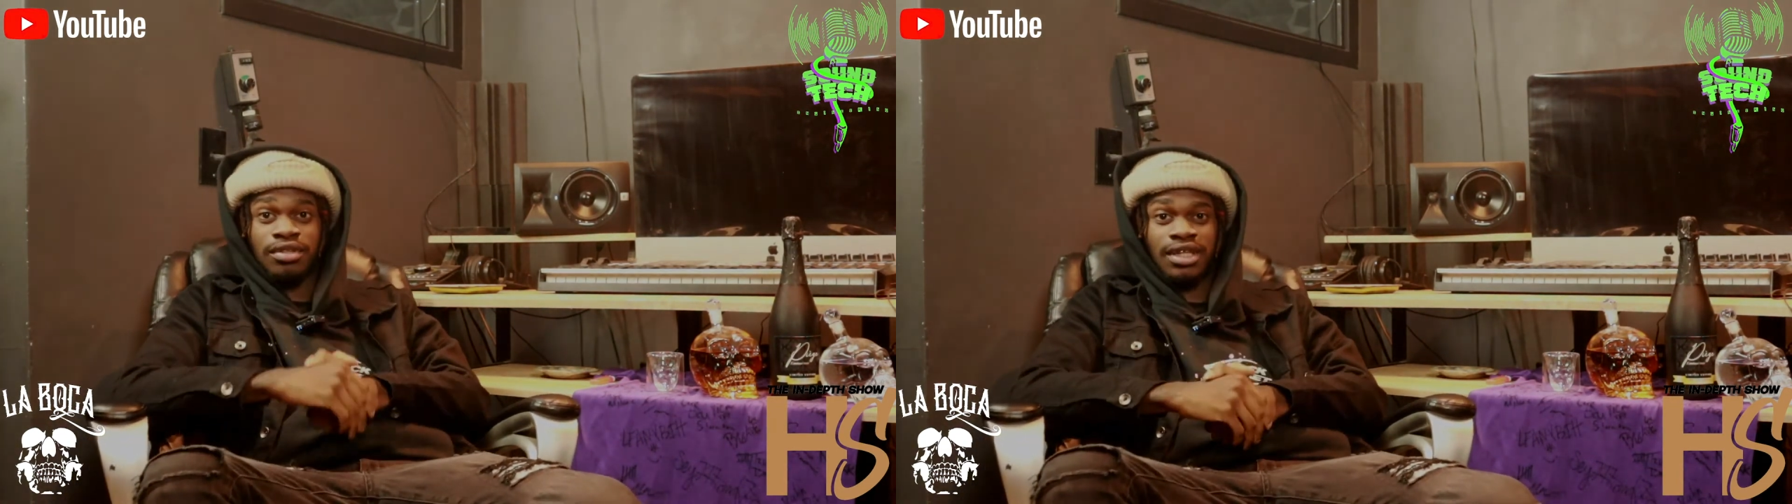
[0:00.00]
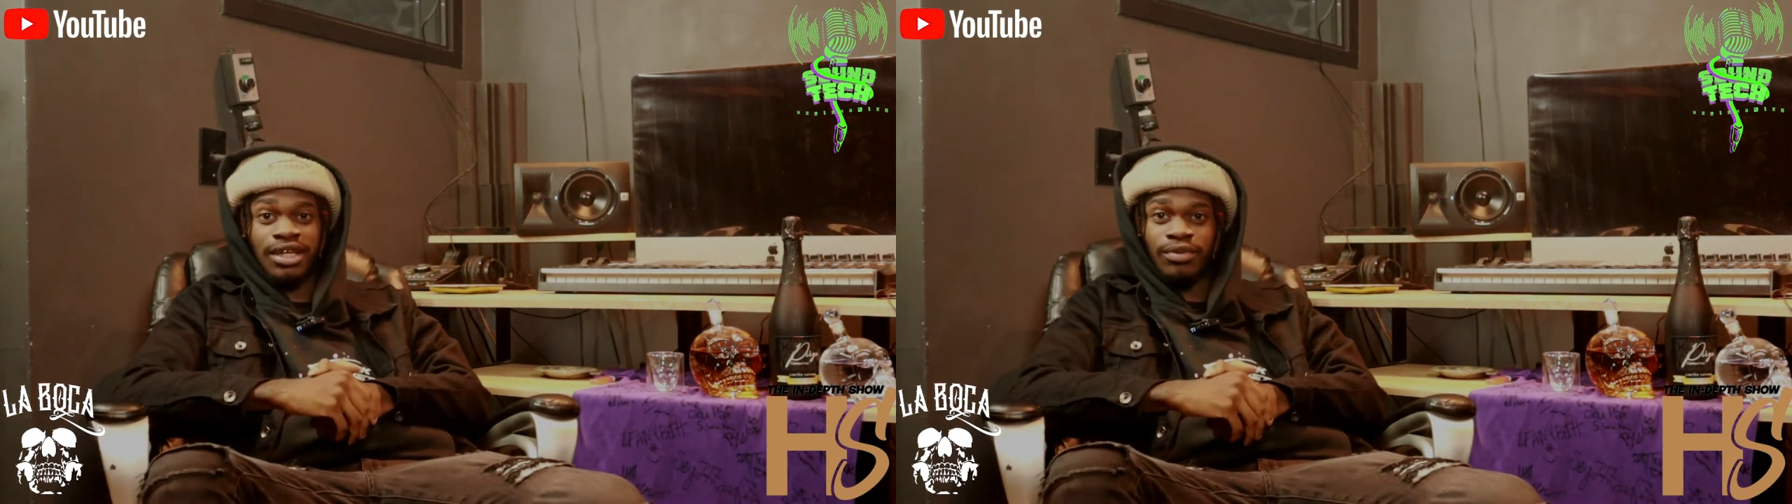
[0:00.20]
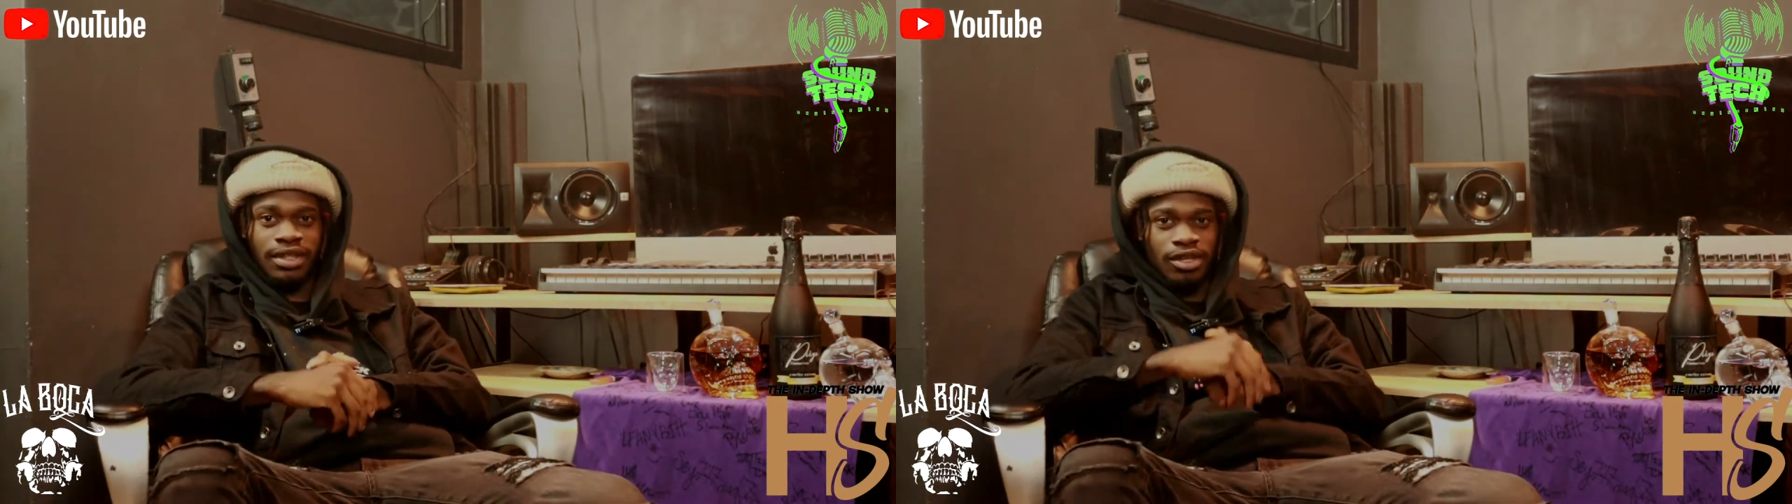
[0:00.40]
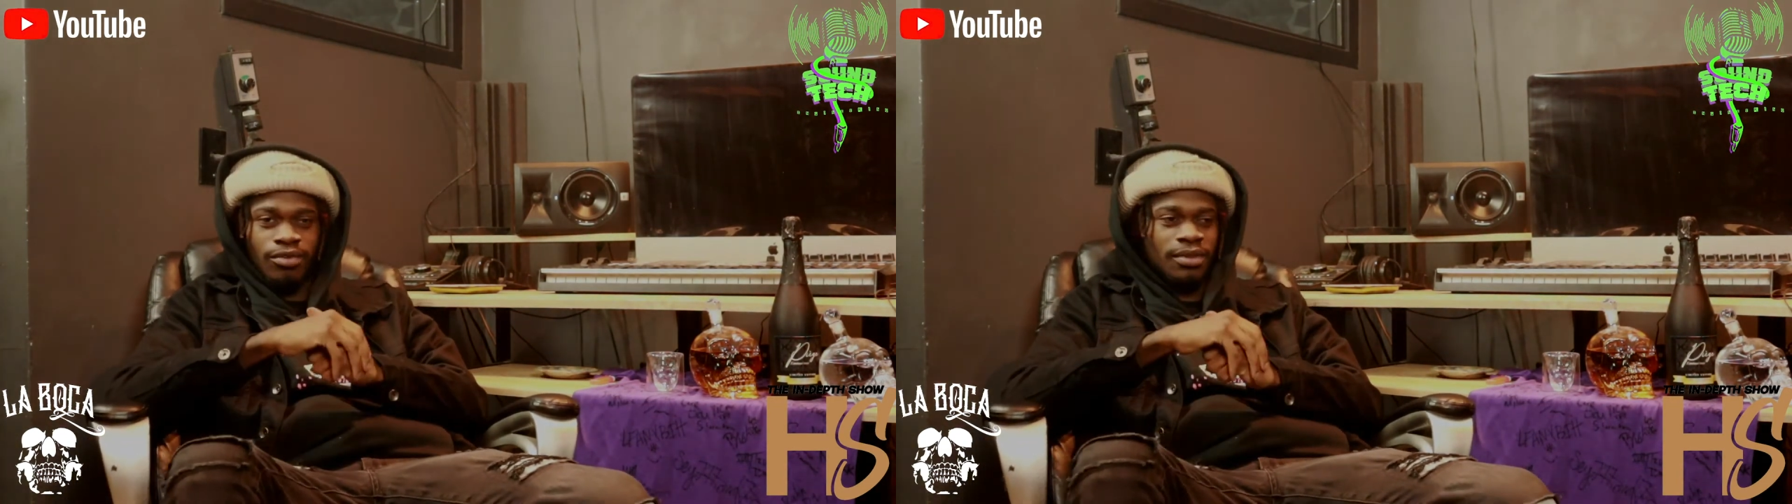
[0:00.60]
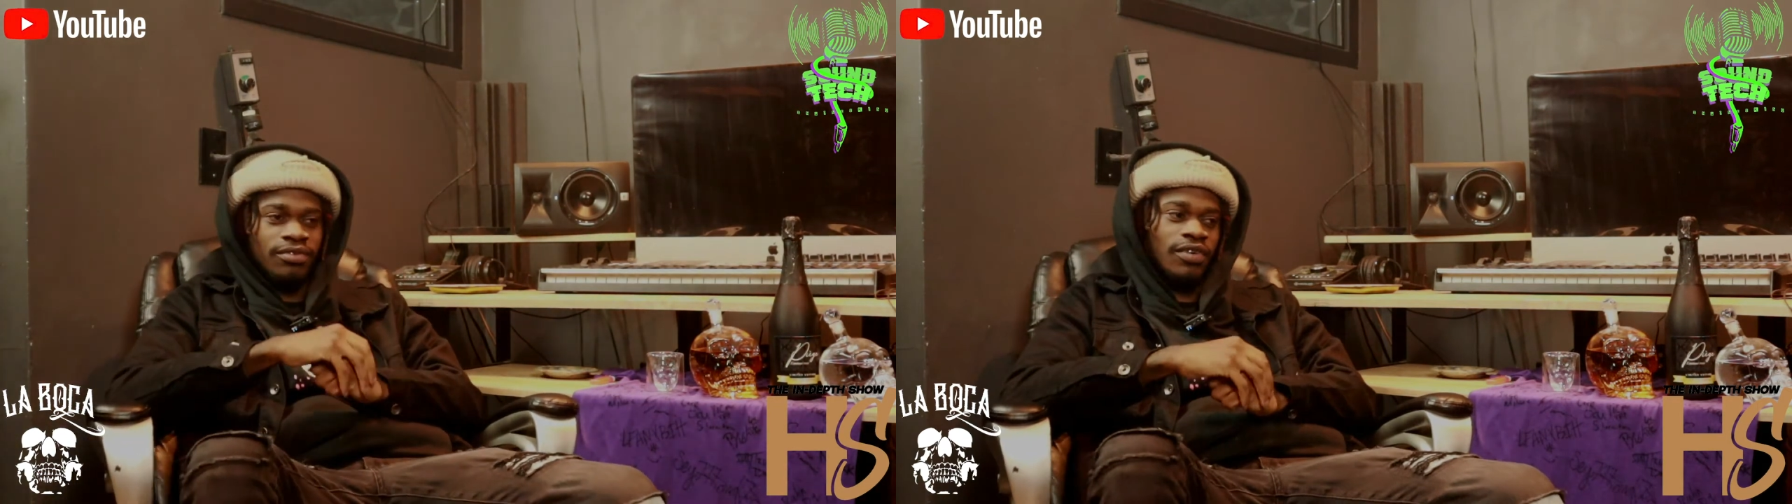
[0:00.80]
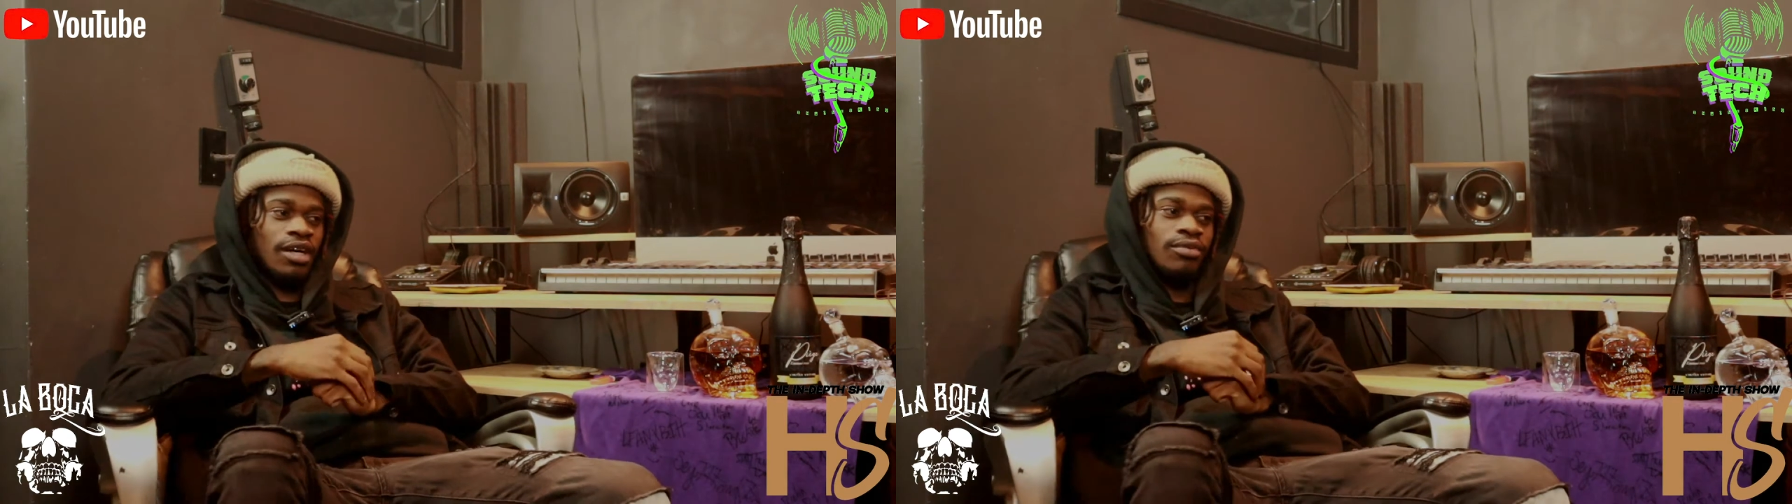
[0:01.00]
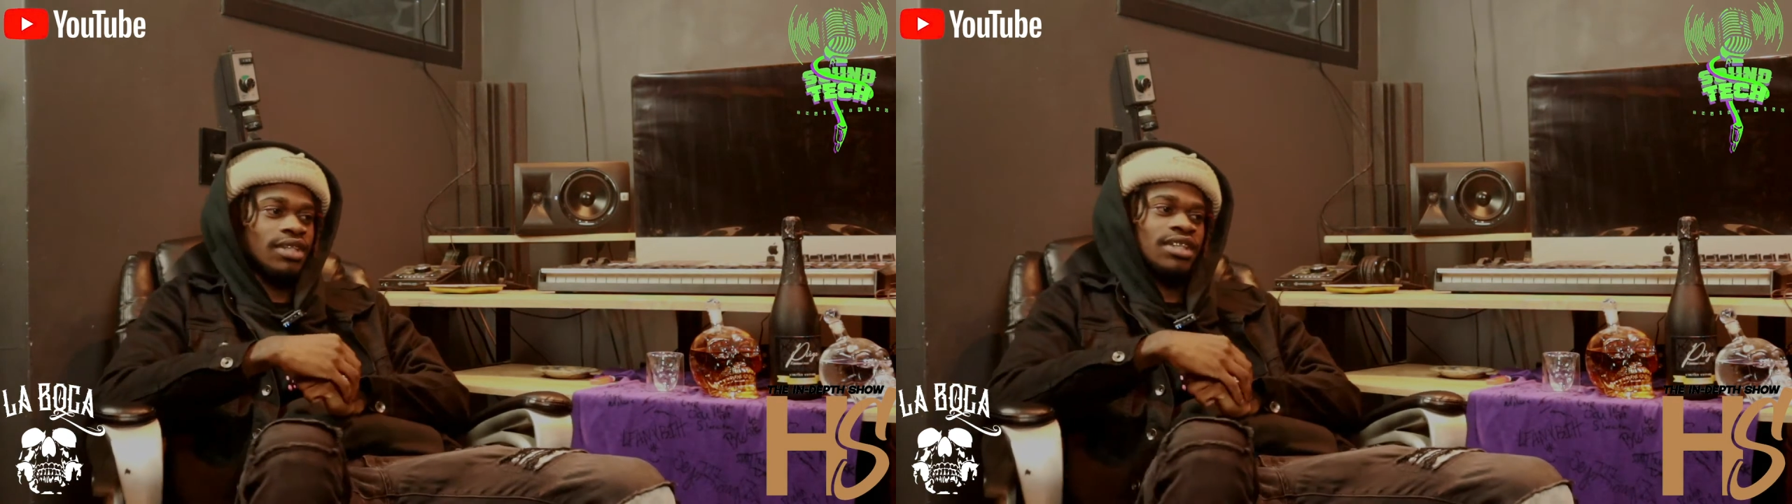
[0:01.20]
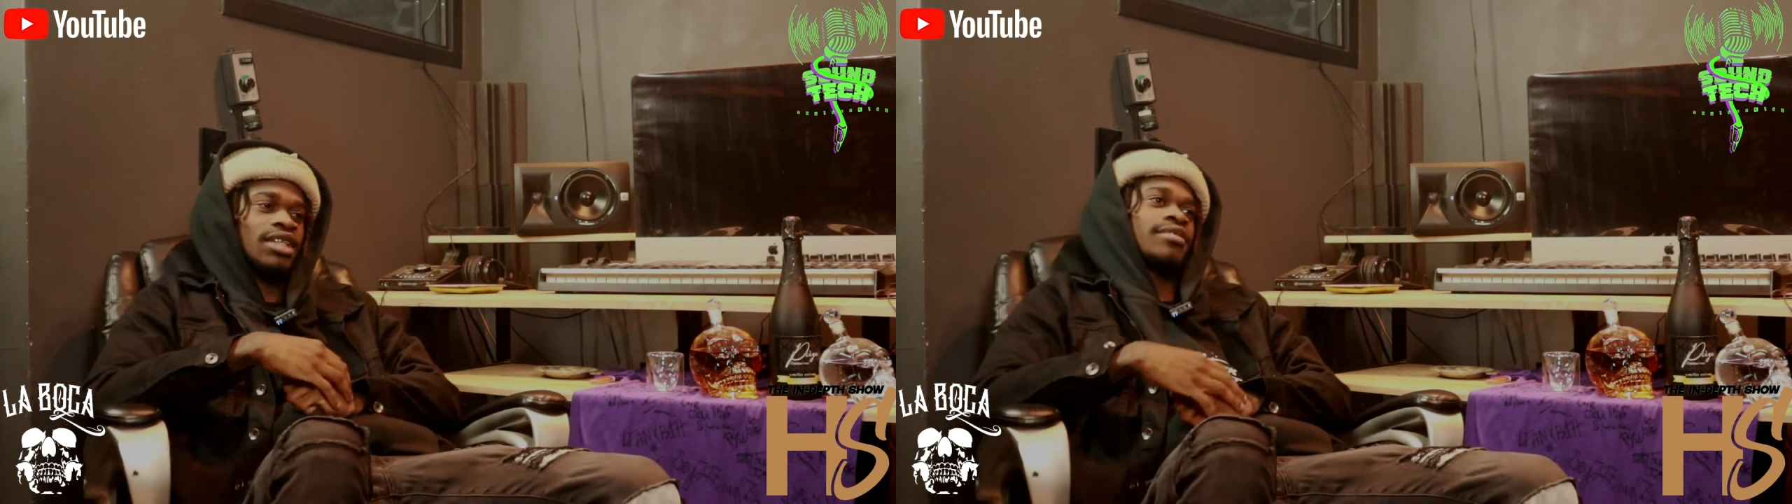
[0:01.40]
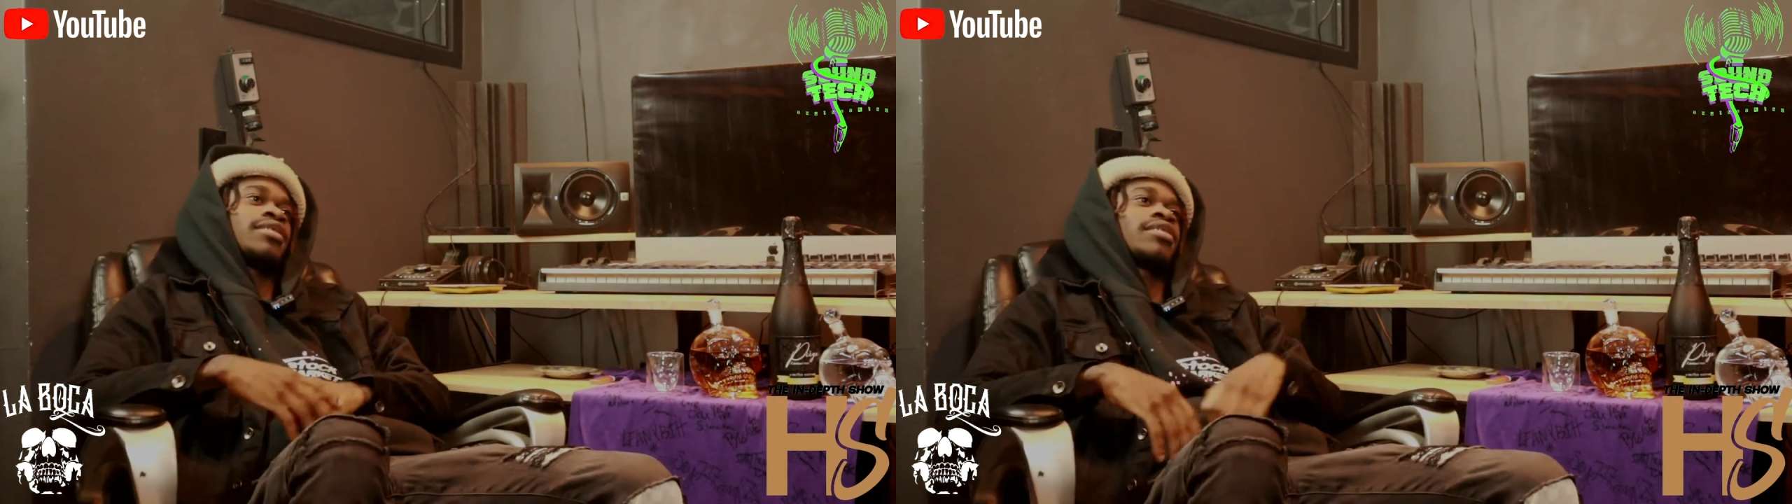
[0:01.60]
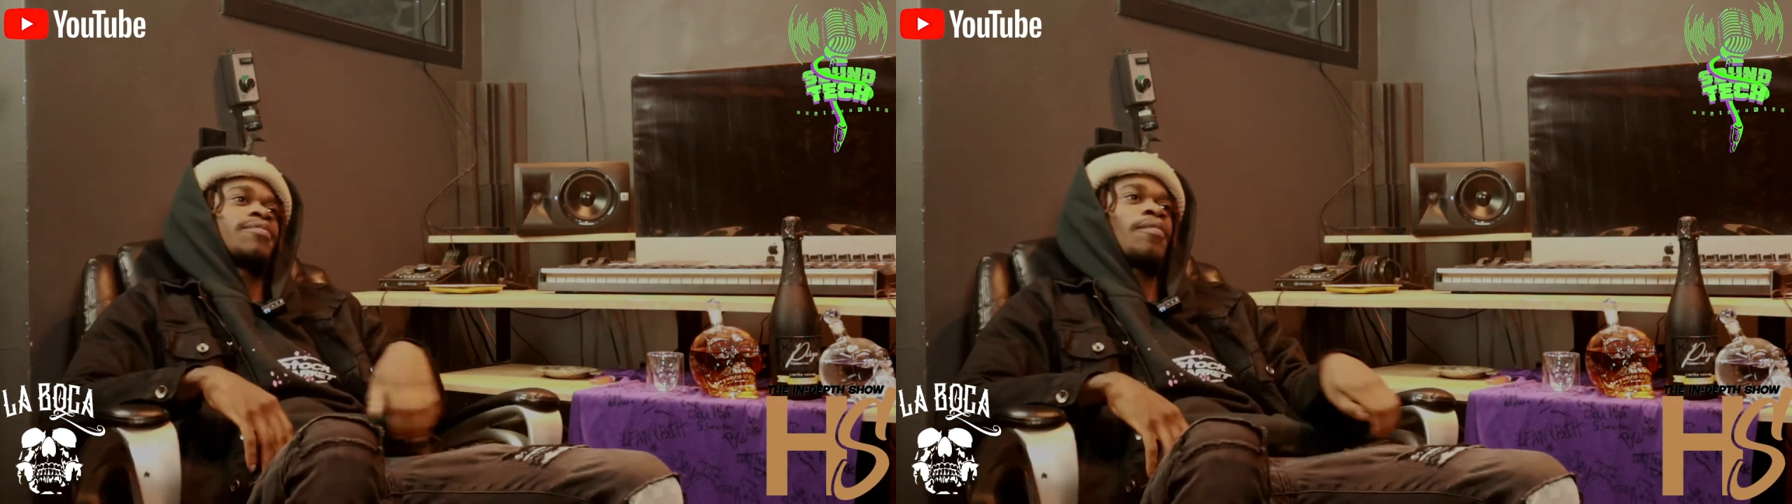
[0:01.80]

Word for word: Like we don't be fucking with each other.